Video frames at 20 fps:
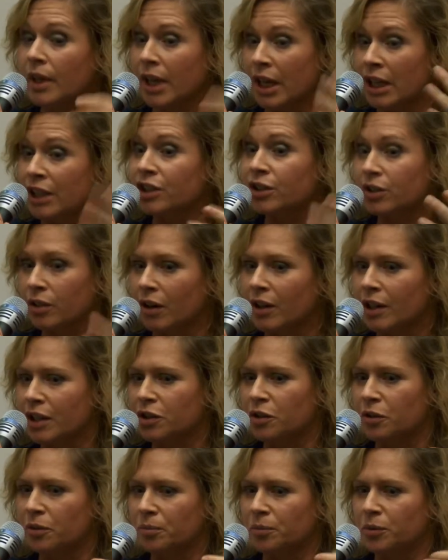and
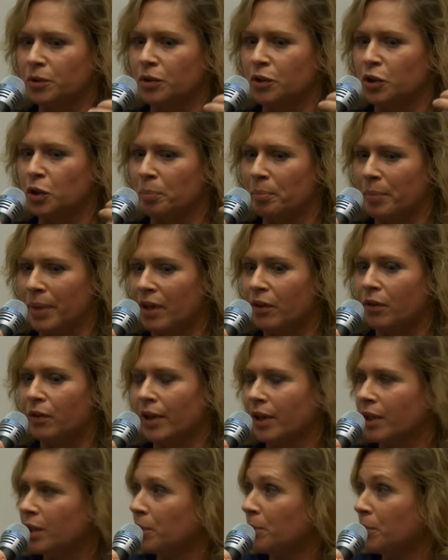starting to build
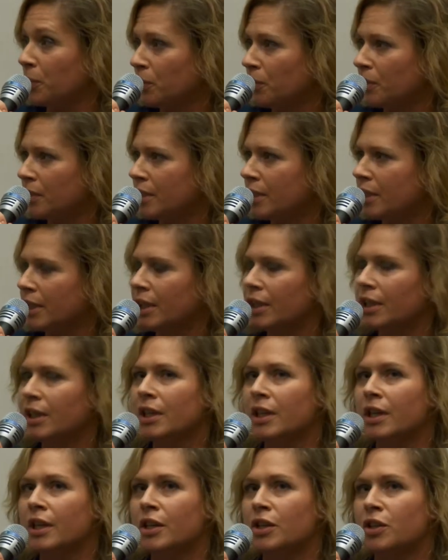that community.
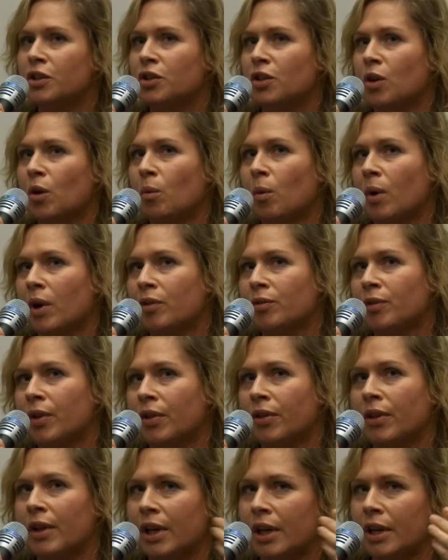So one of
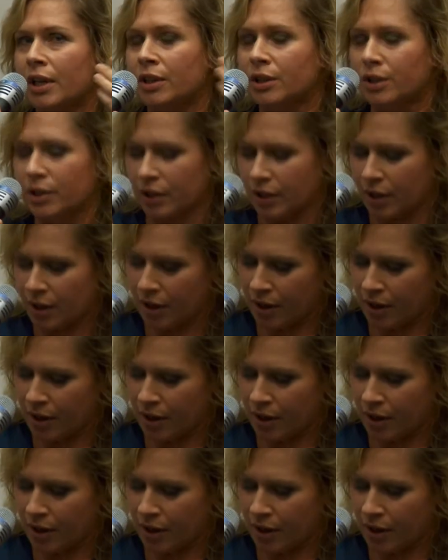the things